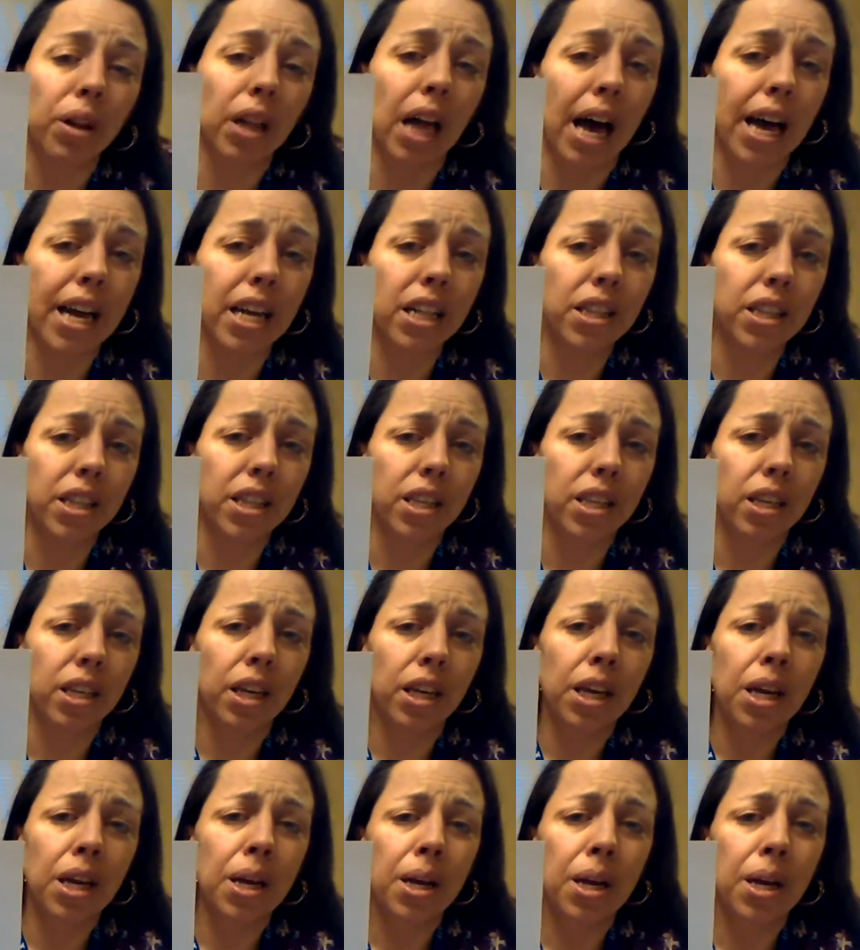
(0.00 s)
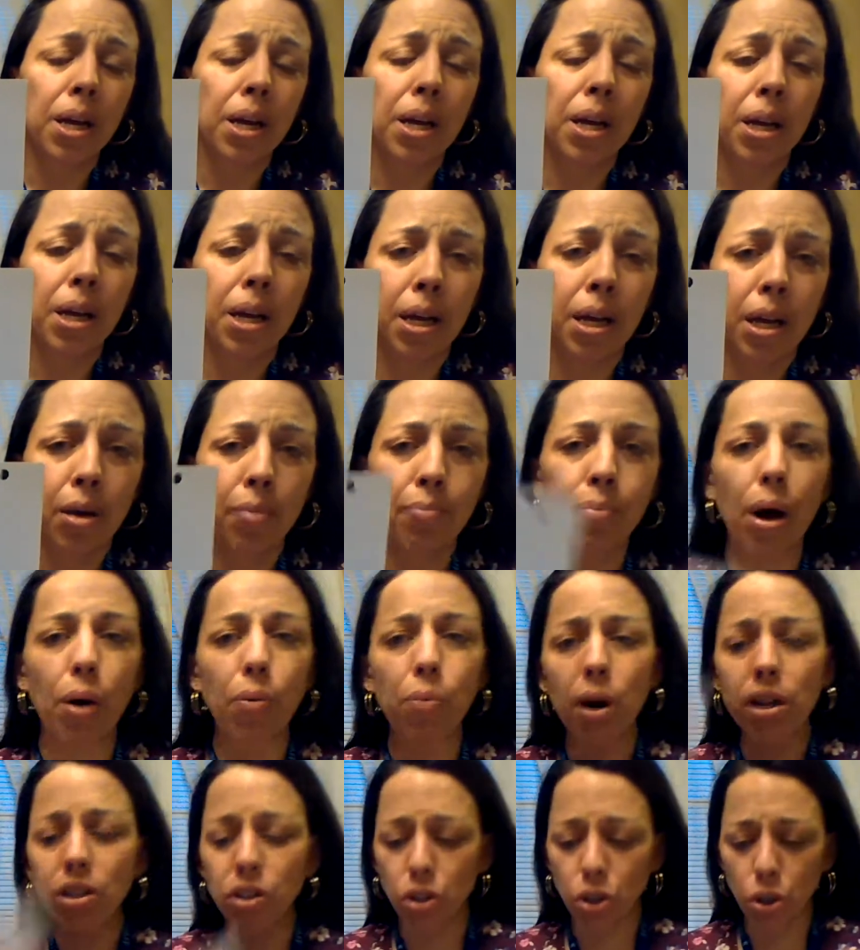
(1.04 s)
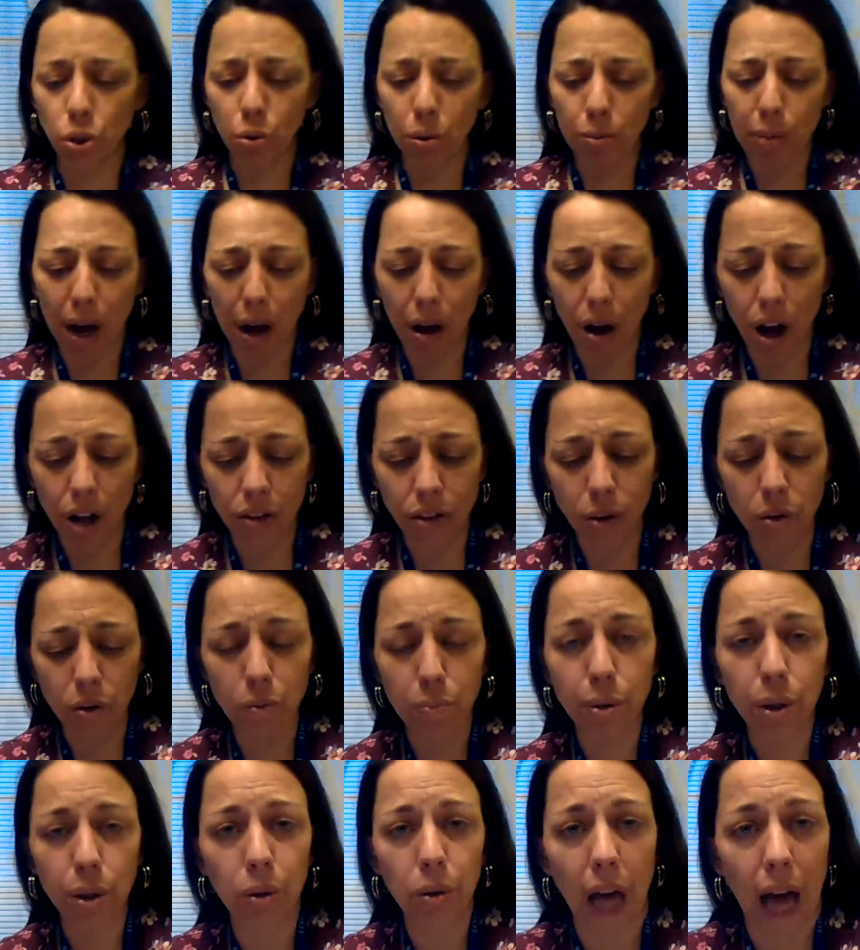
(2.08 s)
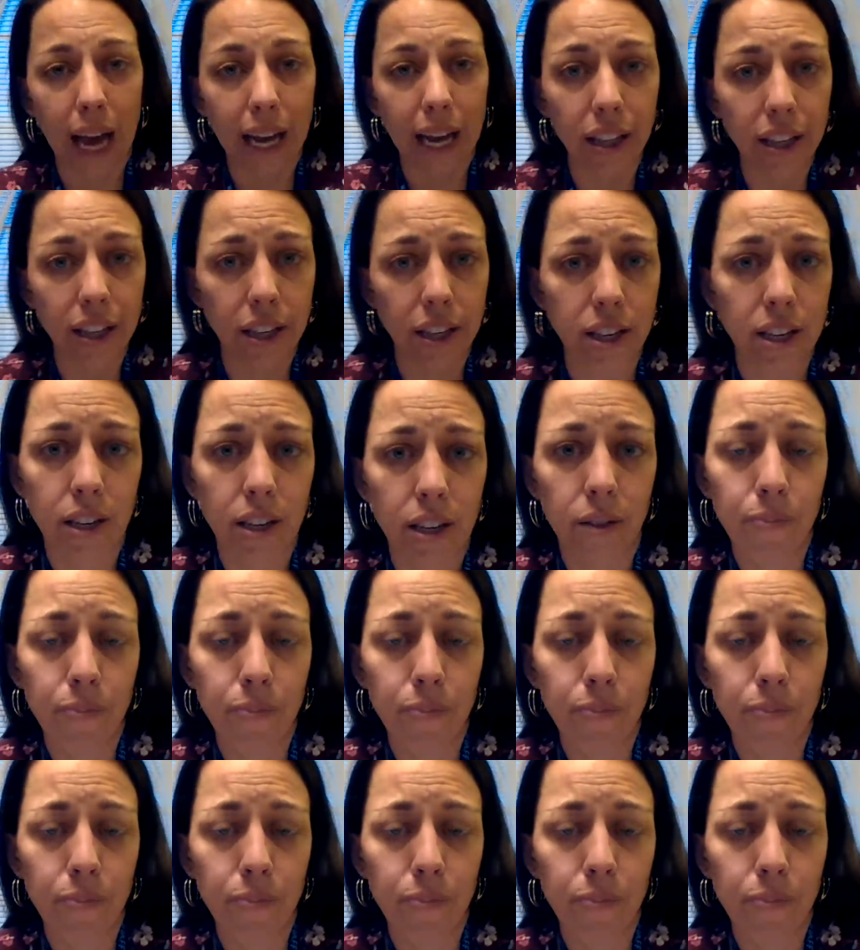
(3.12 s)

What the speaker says: lines. But what's true about all those blue lines?